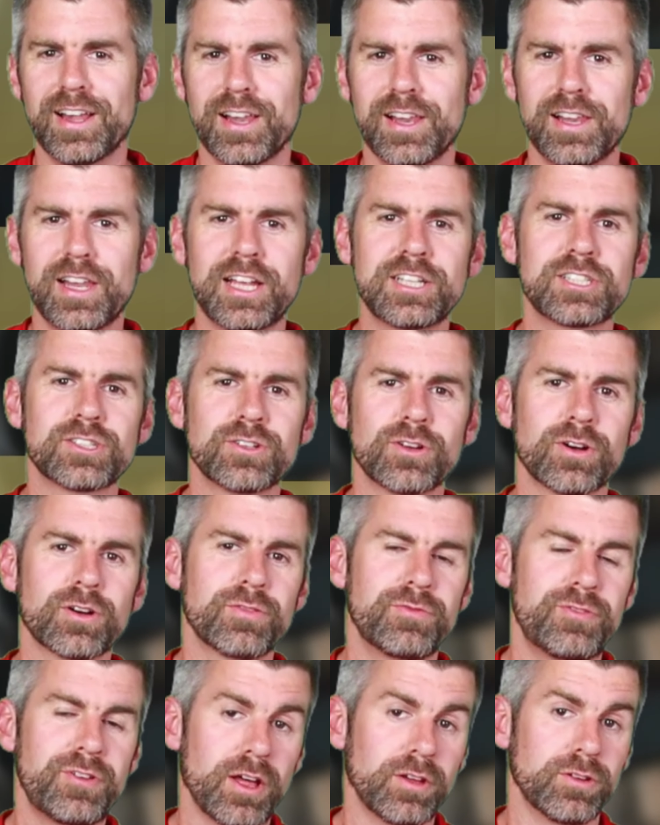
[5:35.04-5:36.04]
Let's talk
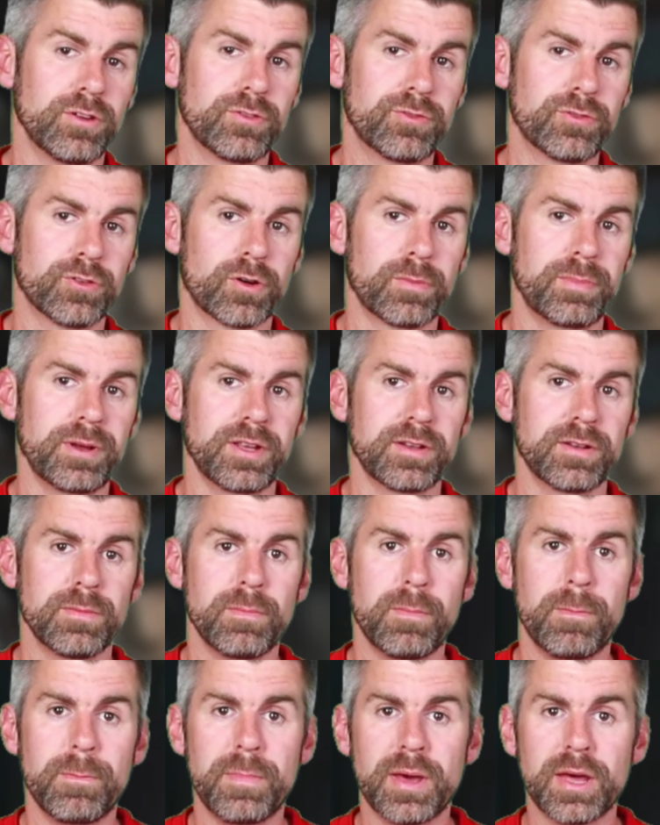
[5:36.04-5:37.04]
value for a bit.
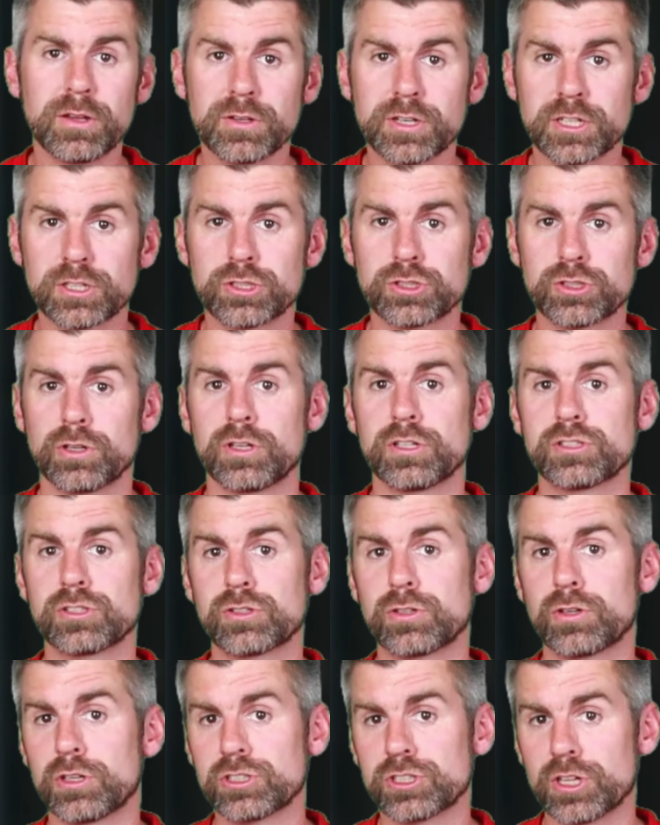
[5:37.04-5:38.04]
Metal Gear
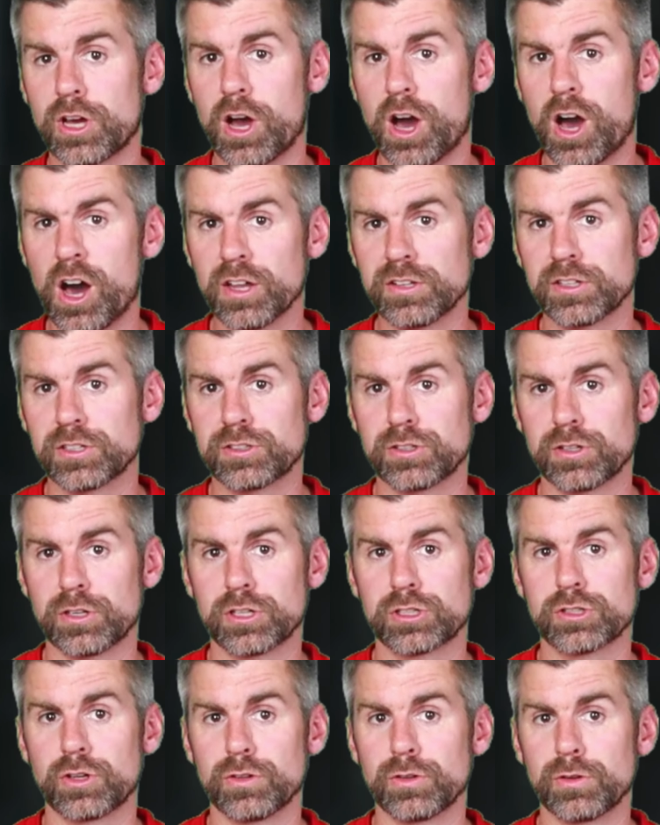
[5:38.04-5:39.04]
Solid costs
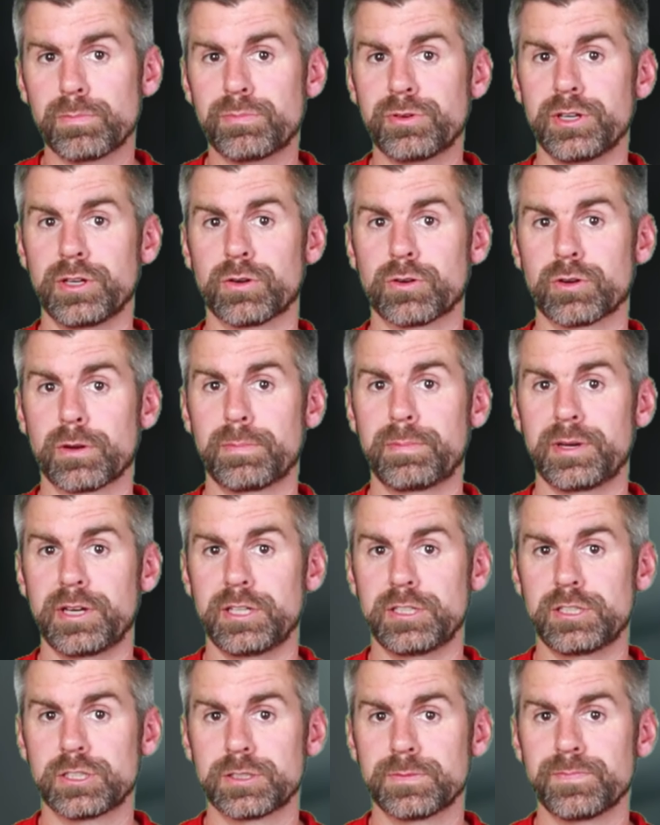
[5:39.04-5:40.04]
$100 on the pre-order
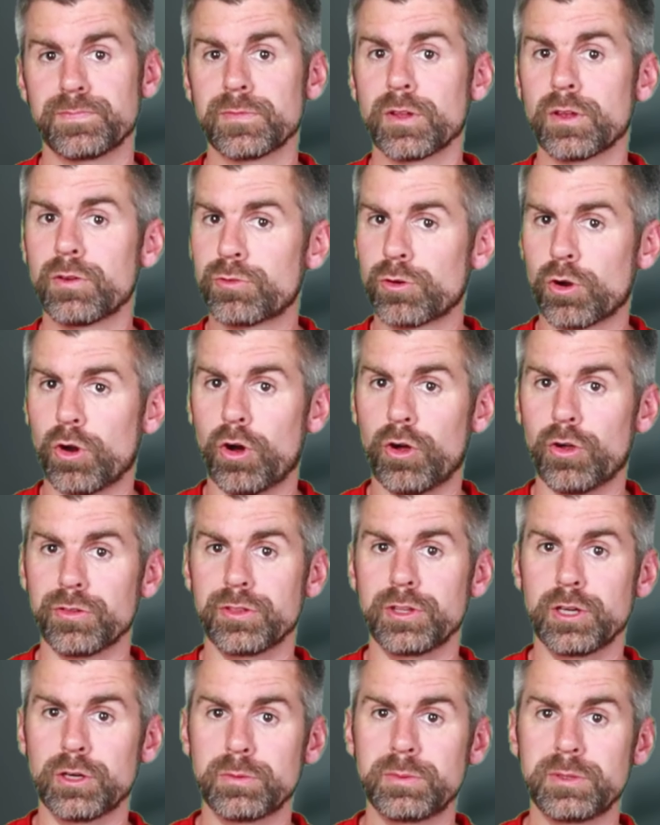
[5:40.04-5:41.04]
page. For all
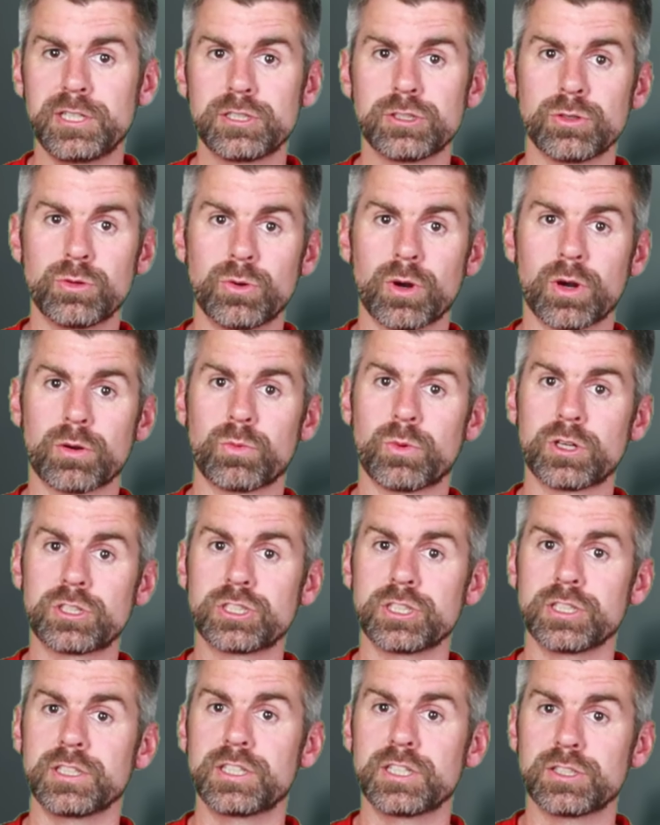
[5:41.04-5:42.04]
newbies who are
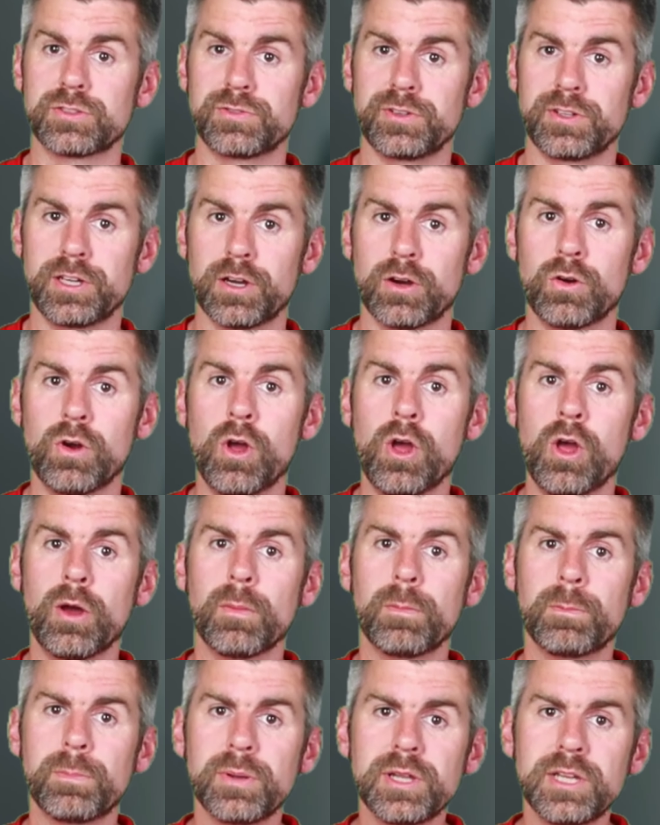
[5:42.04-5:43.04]
watching this video,
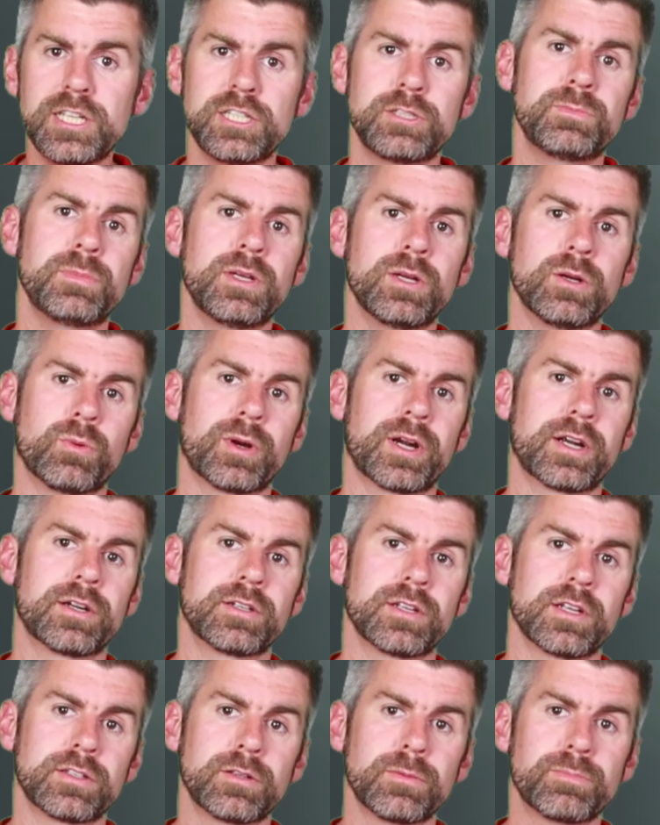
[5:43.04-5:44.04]
please be aware
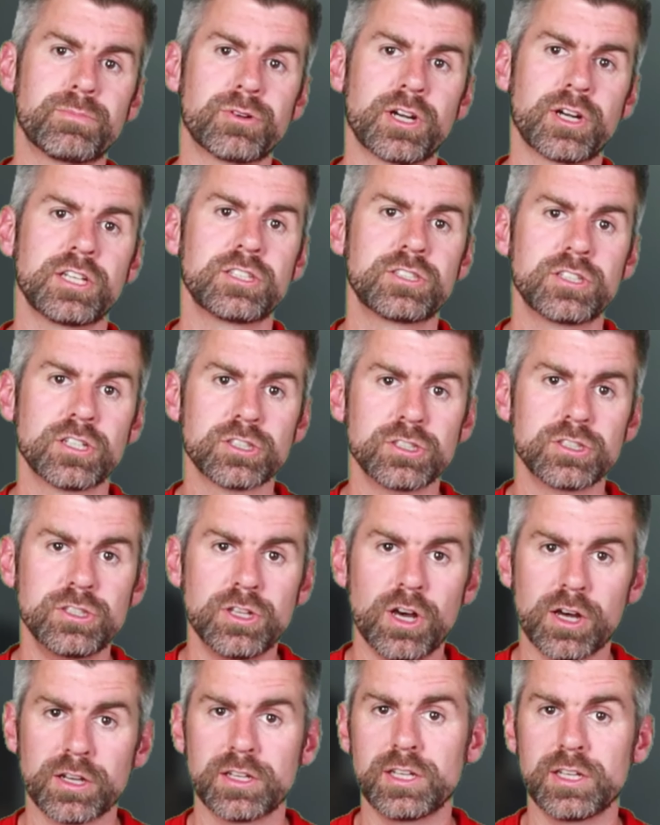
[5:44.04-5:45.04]
that the price does
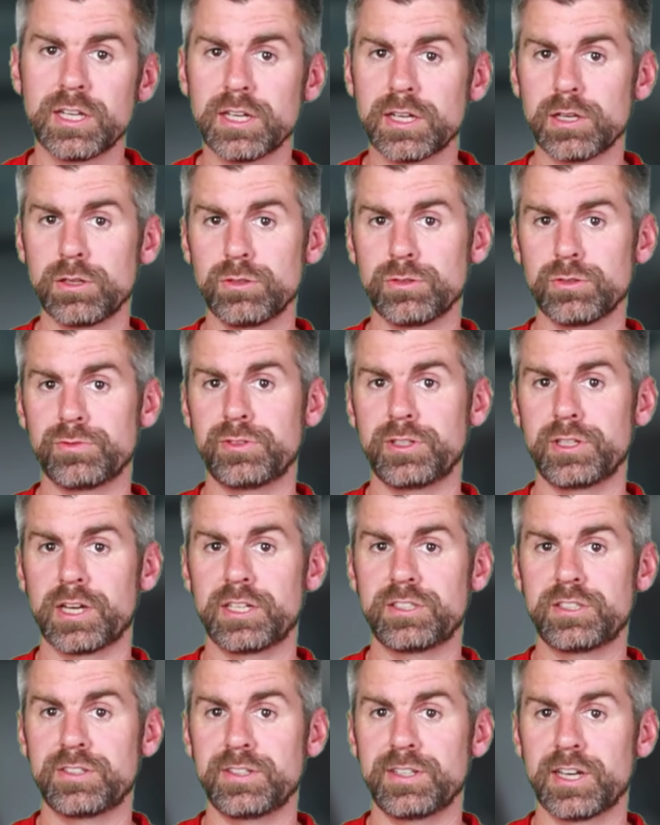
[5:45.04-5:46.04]
not include
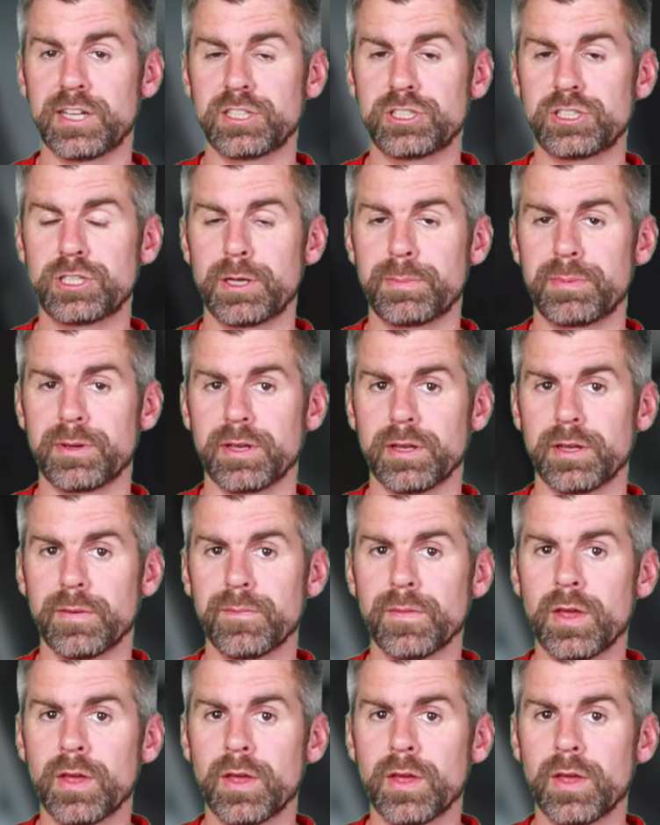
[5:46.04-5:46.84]
VAT and shipping.